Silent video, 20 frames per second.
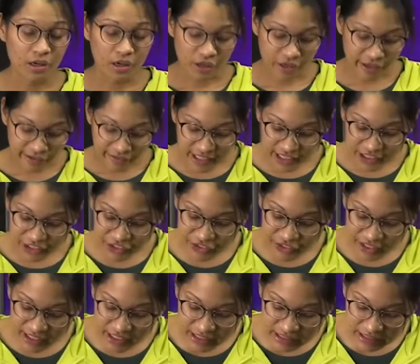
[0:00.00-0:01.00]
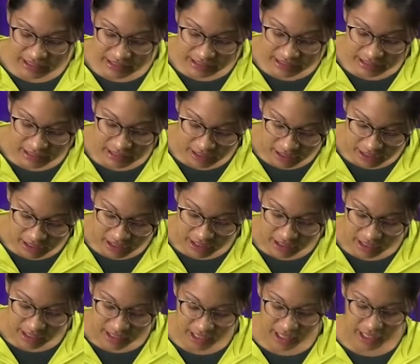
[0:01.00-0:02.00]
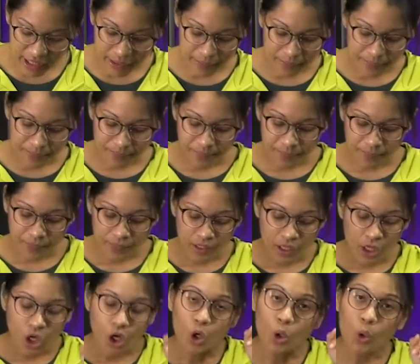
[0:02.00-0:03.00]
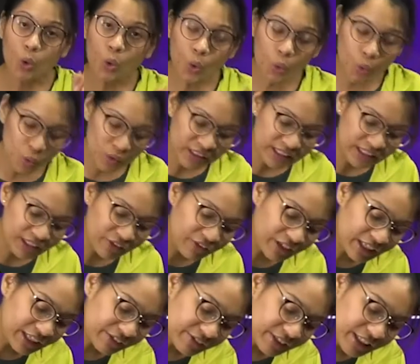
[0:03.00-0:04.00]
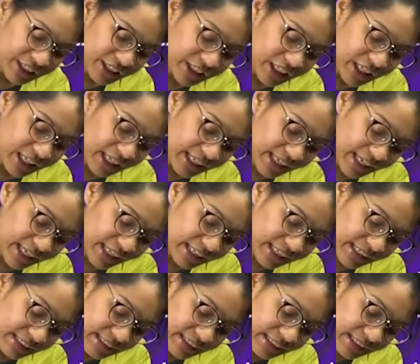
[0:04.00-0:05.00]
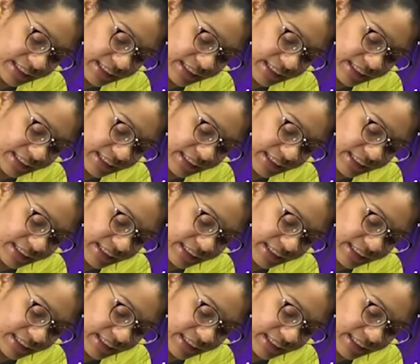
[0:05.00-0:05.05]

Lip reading: Alright, students? Now, who is the relief teacher? Again, this is a